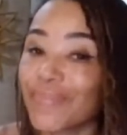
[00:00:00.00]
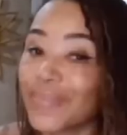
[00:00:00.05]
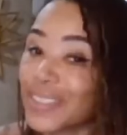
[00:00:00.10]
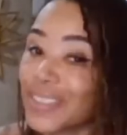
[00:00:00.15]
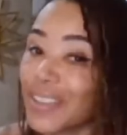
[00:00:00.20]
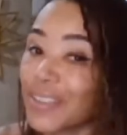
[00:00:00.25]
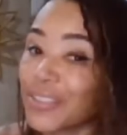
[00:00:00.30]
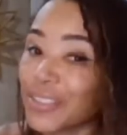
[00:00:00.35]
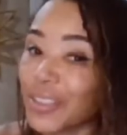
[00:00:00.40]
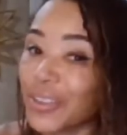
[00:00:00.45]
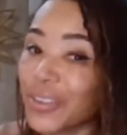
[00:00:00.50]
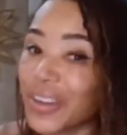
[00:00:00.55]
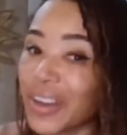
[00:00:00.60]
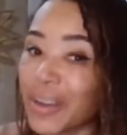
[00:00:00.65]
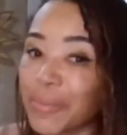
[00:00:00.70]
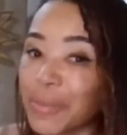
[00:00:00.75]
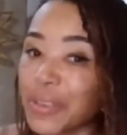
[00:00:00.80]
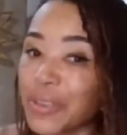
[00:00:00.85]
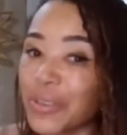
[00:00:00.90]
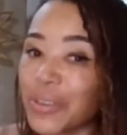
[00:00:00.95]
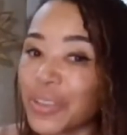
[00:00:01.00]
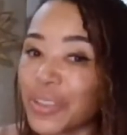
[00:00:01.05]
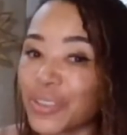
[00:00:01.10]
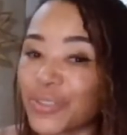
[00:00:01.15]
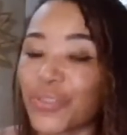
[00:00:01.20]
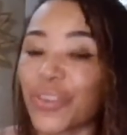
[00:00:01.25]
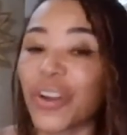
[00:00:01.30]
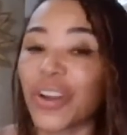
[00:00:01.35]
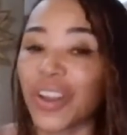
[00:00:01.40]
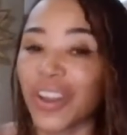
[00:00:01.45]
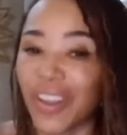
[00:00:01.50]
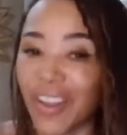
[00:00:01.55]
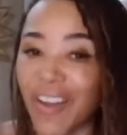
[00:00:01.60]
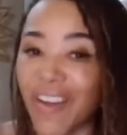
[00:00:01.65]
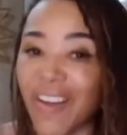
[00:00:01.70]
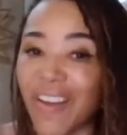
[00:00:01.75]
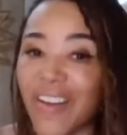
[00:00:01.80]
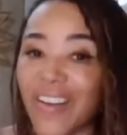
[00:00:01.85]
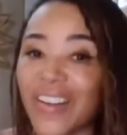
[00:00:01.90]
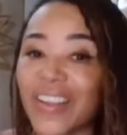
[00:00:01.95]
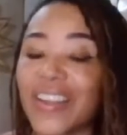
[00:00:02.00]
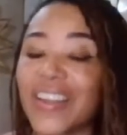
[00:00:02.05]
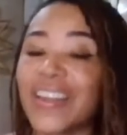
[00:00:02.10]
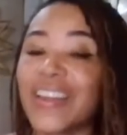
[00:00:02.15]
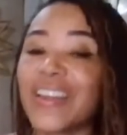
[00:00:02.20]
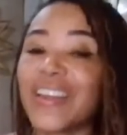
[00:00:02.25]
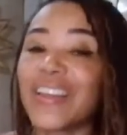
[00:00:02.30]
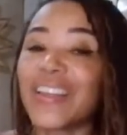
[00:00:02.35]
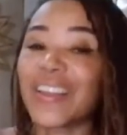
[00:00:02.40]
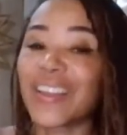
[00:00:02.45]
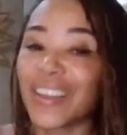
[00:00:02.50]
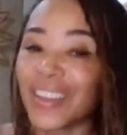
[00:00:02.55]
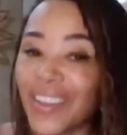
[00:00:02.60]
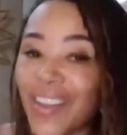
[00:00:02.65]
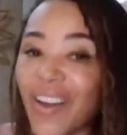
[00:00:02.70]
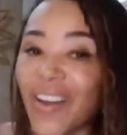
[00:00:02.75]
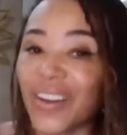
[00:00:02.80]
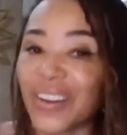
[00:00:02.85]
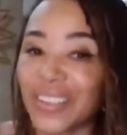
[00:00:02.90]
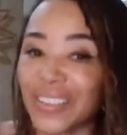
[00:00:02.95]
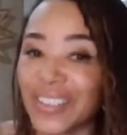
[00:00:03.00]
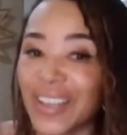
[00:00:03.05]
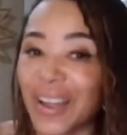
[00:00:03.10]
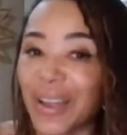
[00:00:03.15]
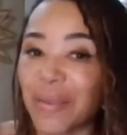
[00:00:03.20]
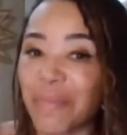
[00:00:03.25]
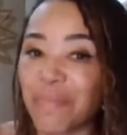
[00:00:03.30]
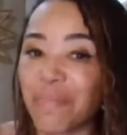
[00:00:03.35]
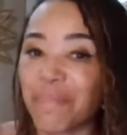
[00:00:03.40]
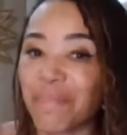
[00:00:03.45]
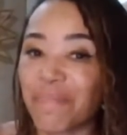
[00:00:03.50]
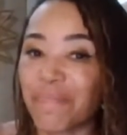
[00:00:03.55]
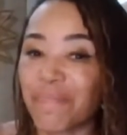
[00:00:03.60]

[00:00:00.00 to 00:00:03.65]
Stuff's learning. I've been doing this for a long, long time.